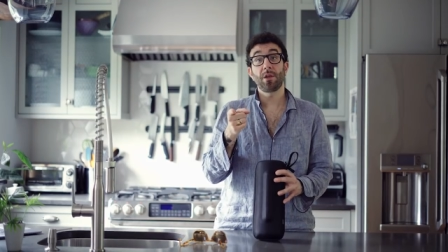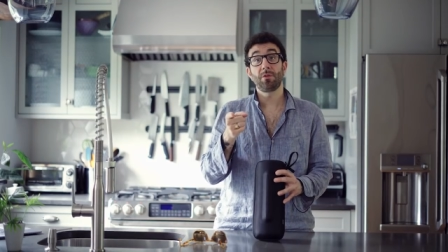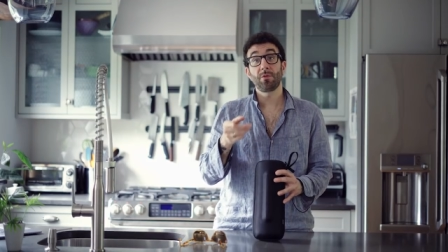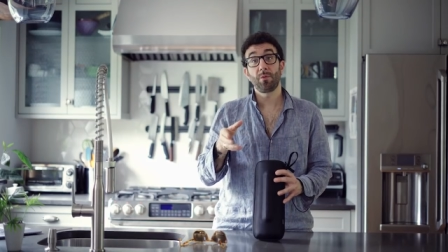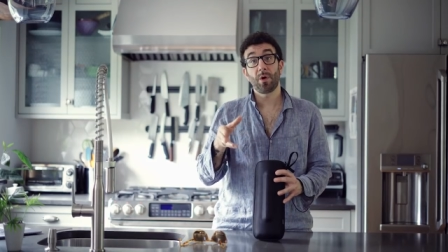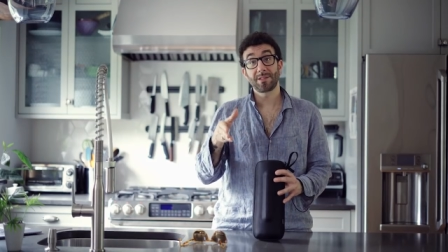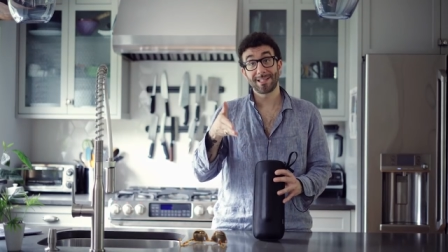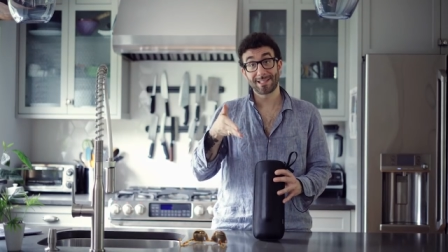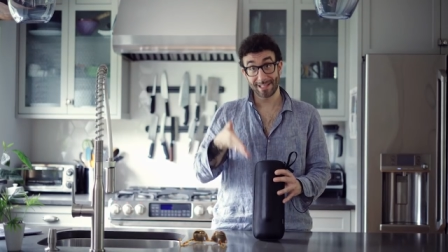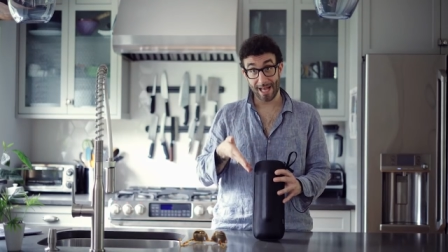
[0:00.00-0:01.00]
you through what's
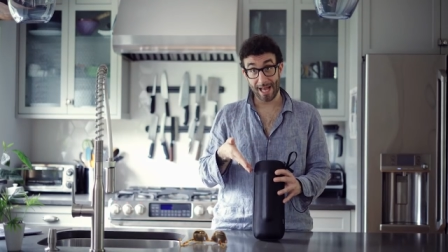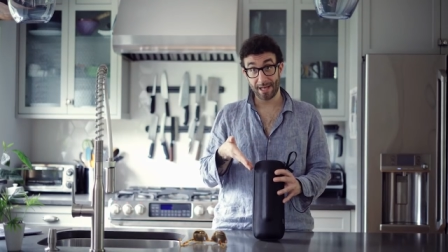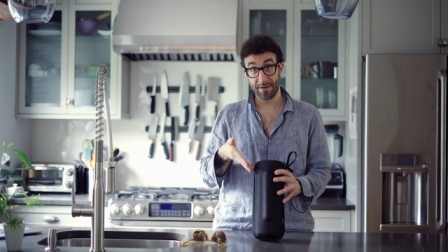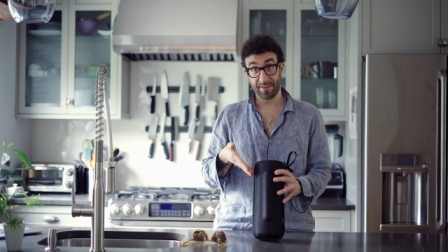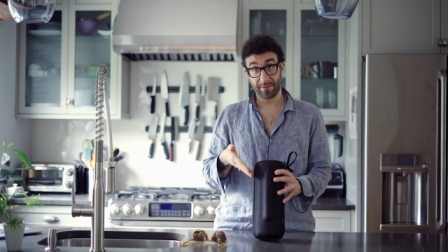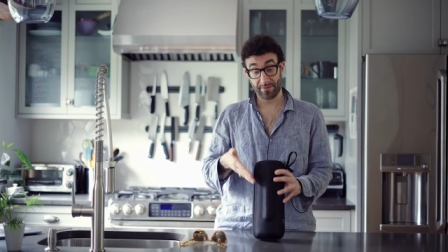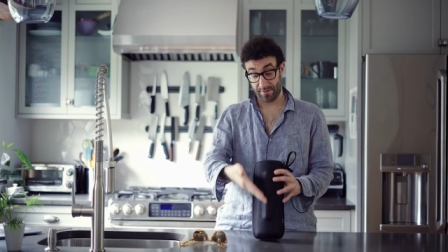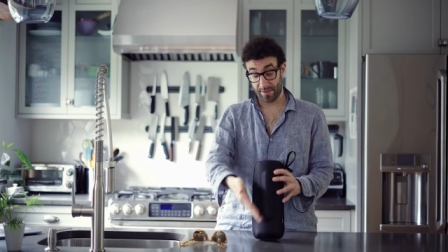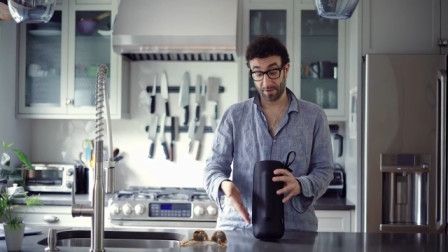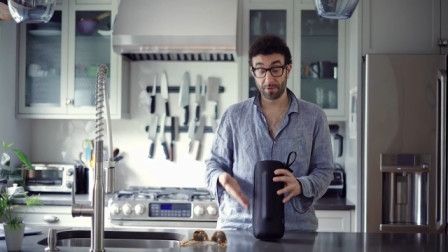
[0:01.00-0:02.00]
inside of this
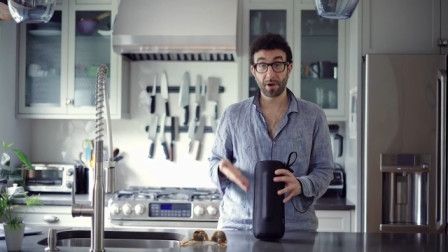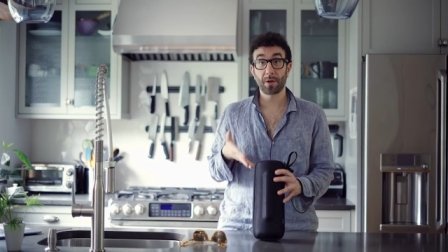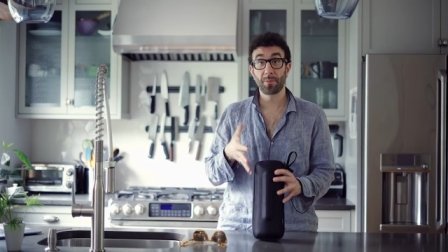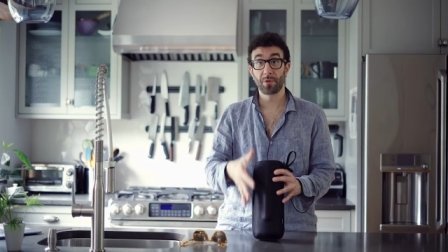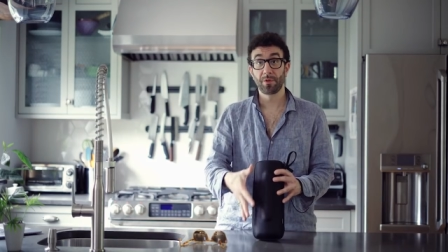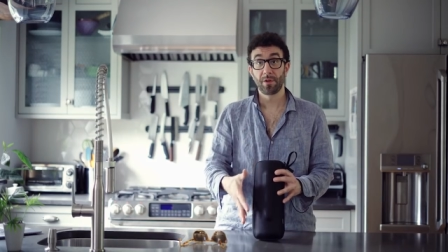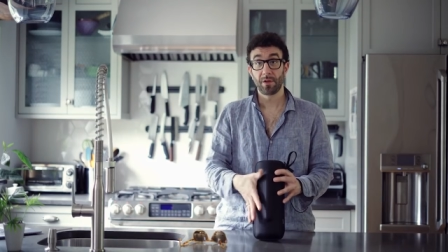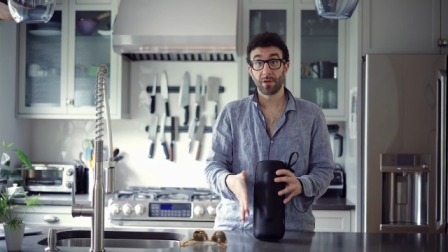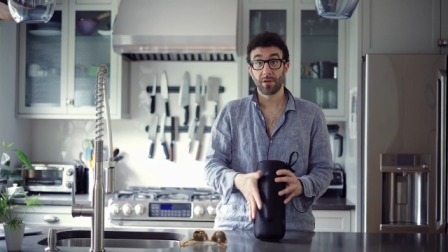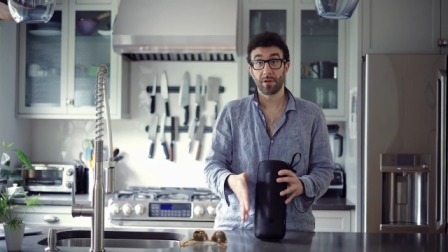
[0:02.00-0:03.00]
incredible,
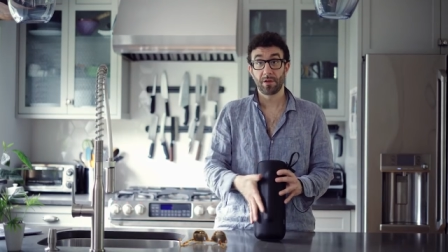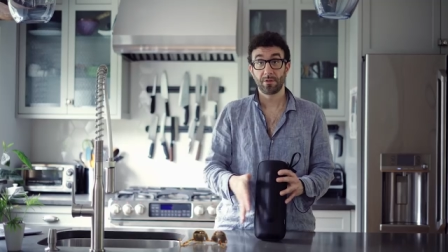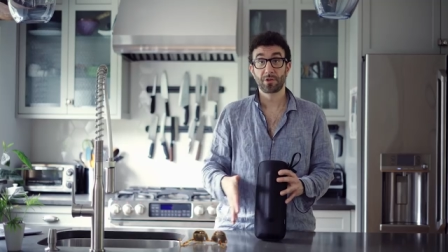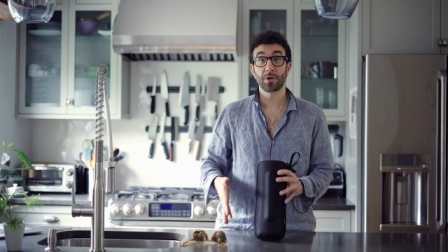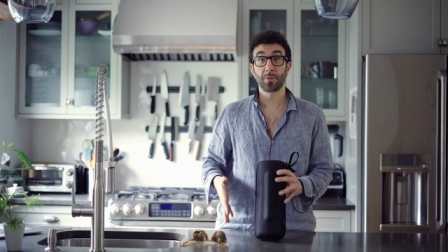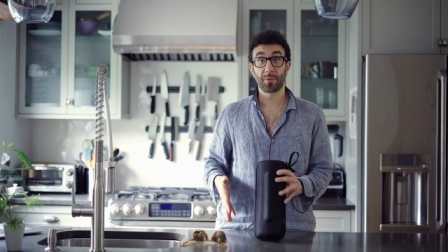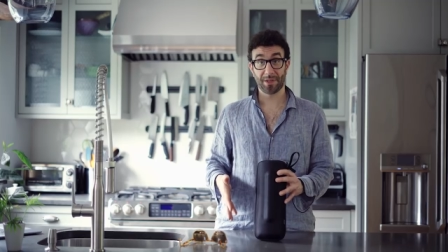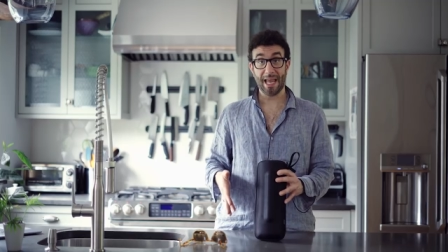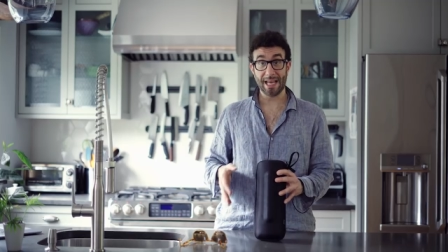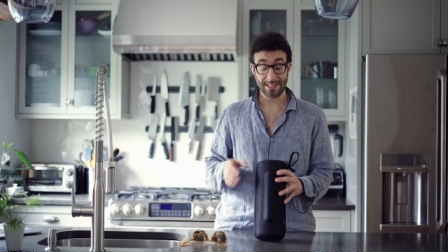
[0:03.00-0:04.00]
durable
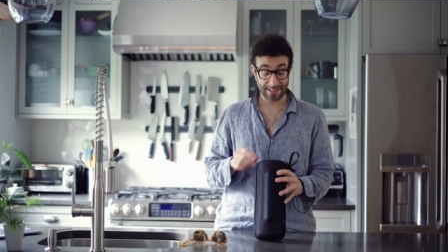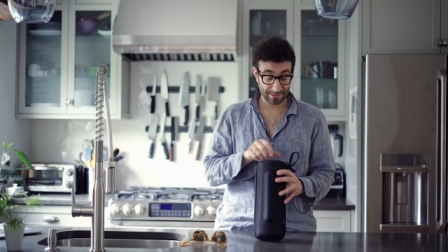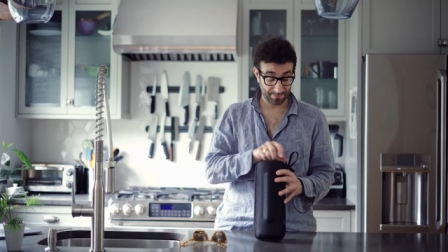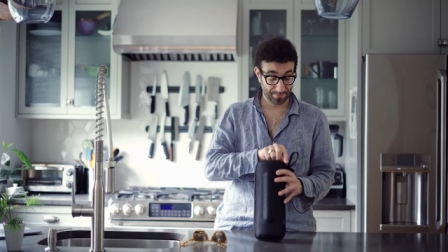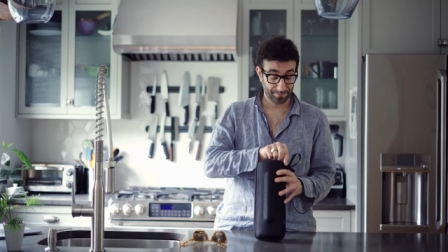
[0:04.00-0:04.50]
case.